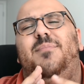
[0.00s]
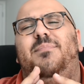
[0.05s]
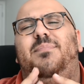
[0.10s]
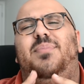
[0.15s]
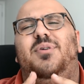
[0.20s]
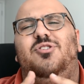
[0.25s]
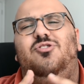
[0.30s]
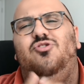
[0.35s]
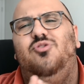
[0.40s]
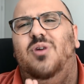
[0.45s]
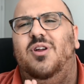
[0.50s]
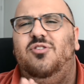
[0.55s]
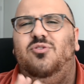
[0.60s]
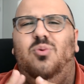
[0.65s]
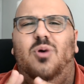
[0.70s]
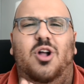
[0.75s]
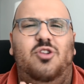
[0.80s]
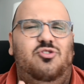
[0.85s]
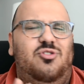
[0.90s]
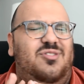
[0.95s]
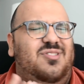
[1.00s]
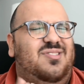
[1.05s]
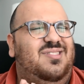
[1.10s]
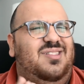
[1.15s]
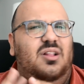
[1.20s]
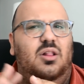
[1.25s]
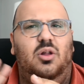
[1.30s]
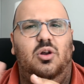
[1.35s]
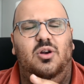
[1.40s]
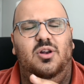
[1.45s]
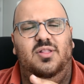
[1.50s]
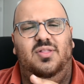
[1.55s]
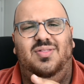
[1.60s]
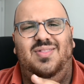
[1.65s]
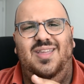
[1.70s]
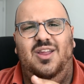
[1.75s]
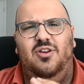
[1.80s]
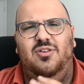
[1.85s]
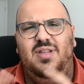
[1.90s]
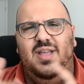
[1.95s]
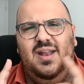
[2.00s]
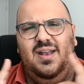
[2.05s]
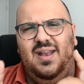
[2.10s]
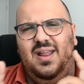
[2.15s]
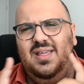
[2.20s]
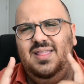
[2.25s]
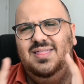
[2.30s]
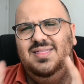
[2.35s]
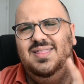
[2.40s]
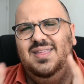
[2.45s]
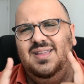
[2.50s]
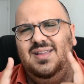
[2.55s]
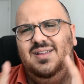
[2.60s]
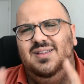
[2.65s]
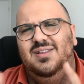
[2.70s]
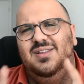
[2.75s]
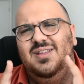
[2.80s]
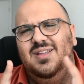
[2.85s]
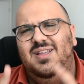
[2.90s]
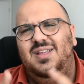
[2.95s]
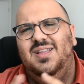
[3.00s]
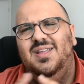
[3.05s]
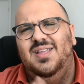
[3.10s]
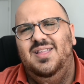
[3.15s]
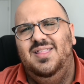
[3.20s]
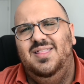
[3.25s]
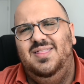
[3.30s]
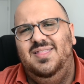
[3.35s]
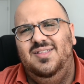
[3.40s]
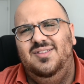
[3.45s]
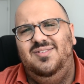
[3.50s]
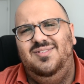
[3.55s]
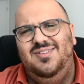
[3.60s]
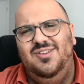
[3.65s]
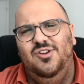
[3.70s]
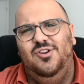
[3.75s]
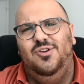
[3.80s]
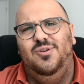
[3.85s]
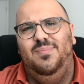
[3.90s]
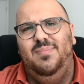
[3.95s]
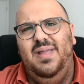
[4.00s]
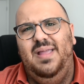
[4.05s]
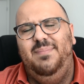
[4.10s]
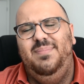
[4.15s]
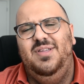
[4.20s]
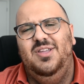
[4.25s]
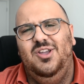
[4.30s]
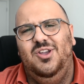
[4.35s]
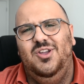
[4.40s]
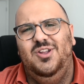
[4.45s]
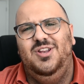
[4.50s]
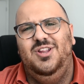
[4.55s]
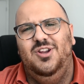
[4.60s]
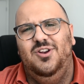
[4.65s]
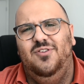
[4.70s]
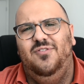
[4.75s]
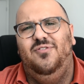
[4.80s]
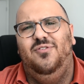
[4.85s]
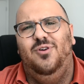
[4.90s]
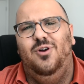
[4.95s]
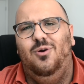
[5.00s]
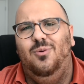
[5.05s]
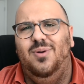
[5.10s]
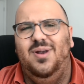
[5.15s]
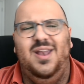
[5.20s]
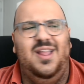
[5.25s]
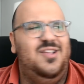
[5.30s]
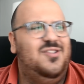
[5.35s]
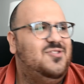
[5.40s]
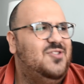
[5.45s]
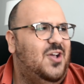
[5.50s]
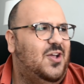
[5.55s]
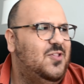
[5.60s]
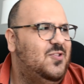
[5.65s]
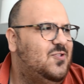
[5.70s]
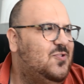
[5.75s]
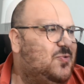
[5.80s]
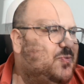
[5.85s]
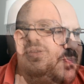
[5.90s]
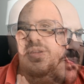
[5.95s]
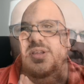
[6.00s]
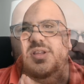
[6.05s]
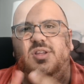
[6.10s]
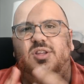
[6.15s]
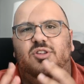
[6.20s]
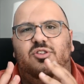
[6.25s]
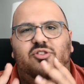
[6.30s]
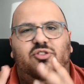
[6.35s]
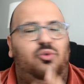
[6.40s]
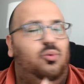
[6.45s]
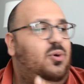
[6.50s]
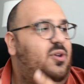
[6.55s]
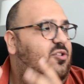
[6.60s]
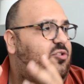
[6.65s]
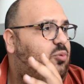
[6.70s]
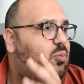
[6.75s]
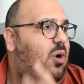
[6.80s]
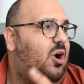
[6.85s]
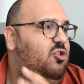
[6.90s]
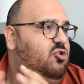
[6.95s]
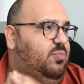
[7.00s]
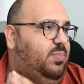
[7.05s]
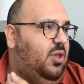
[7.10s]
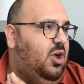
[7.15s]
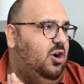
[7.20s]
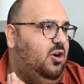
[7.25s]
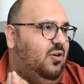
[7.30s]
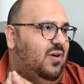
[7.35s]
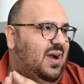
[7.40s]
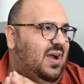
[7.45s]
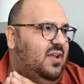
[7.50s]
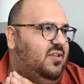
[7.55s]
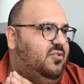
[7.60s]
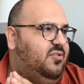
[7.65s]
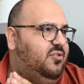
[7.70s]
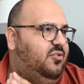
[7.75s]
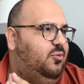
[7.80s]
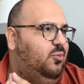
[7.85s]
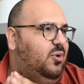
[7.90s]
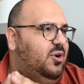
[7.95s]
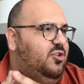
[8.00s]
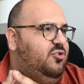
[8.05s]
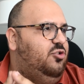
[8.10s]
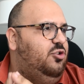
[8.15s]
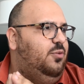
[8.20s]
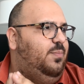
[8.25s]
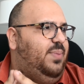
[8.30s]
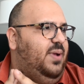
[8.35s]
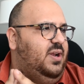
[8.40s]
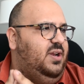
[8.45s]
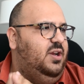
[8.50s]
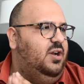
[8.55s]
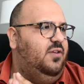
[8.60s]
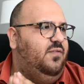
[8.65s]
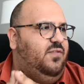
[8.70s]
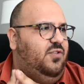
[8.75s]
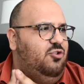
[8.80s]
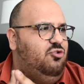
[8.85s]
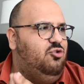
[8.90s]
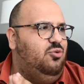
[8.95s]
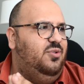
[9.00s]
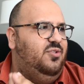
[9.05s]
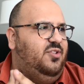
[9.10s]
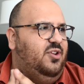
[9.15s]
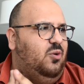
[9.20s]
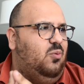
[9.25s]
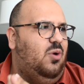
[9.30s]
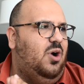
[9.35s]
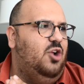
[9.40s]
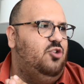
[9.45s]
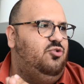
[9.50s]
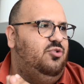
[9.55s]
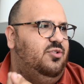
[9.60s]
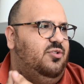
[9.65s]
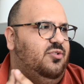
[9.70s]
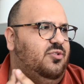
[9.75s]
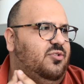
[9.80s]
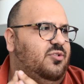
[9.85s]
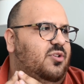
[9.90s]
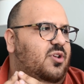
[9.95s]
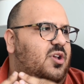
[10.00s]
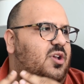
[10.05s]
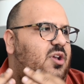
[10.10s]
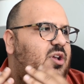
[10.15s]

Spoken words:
but dress watches still aren't there yet. And I think this year may be a good year for a renaissance. Swiss Watch Blogger asks, "What is your opinion on futuristic watches